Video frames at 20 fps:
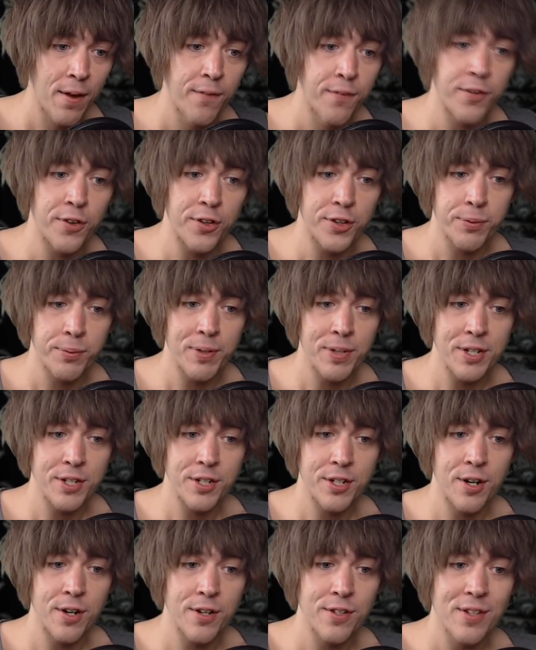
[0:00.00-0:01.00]
for 3
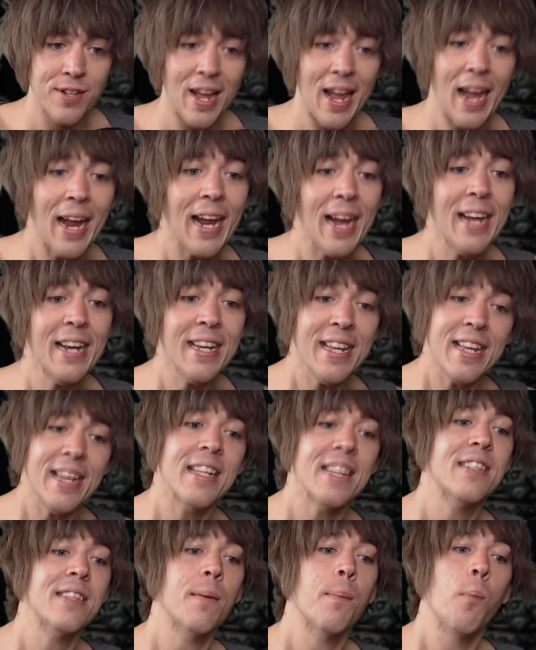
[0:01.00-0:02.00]
turns. And he
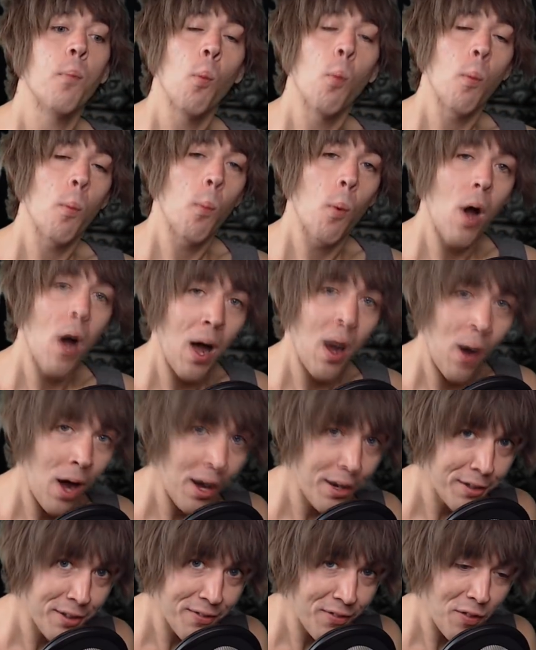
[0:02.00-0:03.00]
gets a
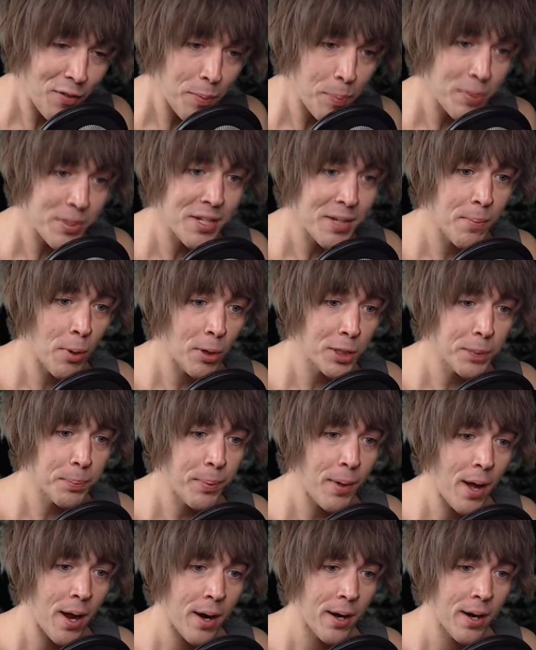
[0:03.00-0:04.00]
150%
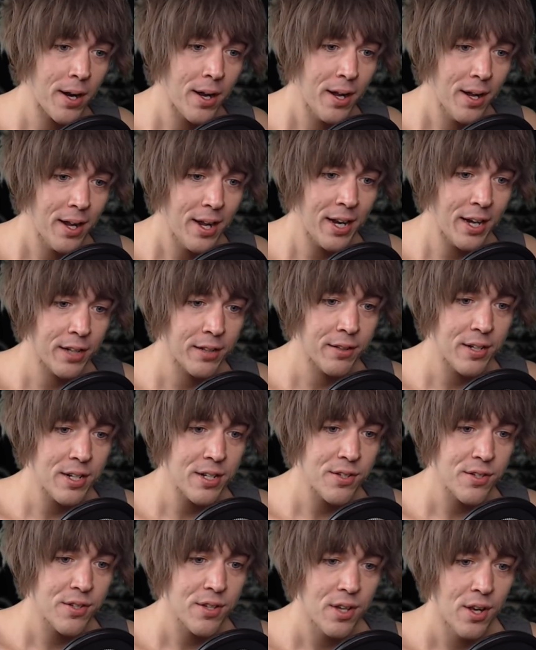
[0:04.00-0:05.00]
multiplier
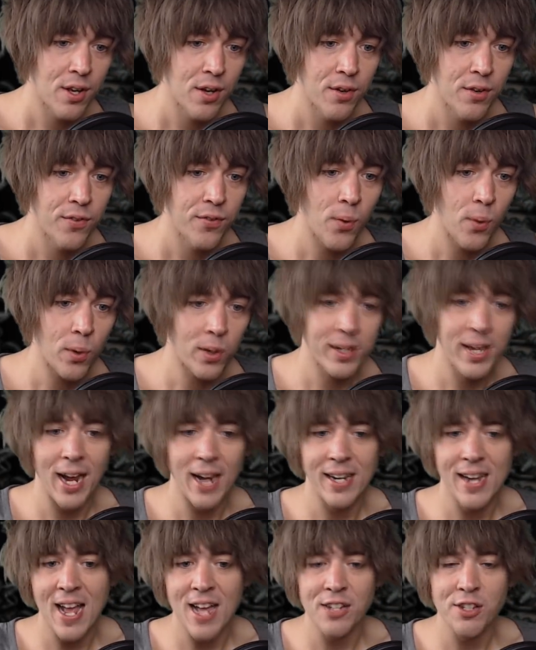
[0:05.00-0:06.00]
increase for
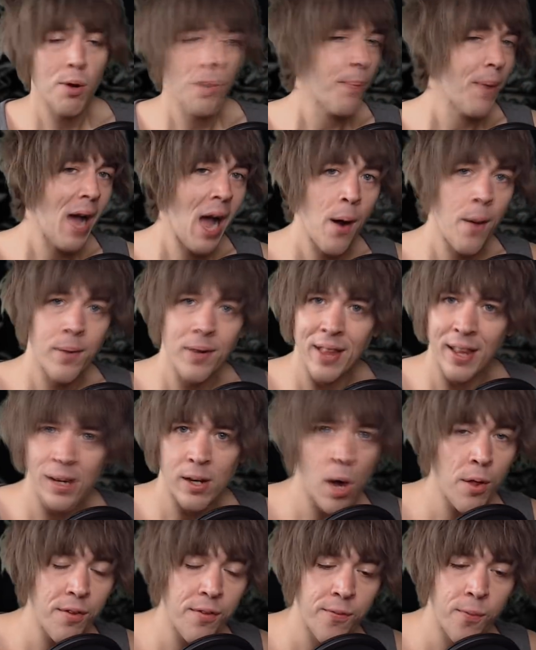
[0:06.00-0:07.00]
Cagnazzo power, like
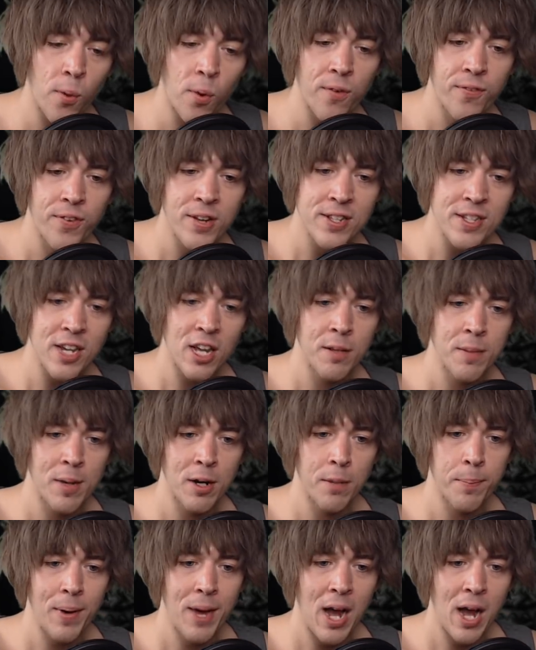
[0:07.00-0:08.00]
all the 4 Fiends
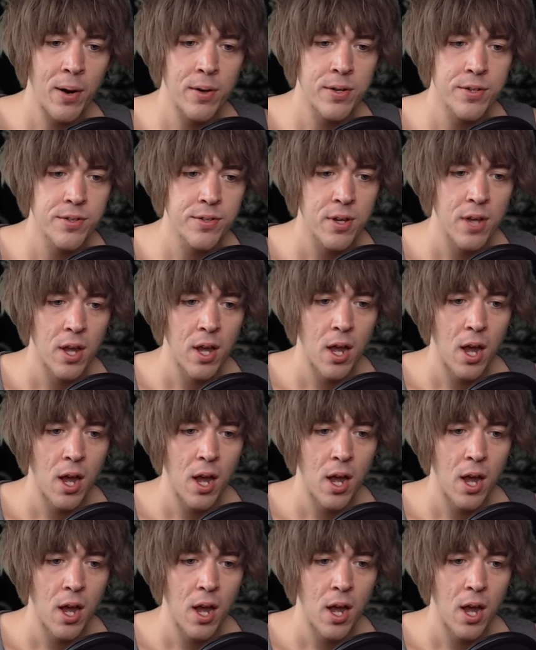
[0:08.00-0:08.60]
elemental powers.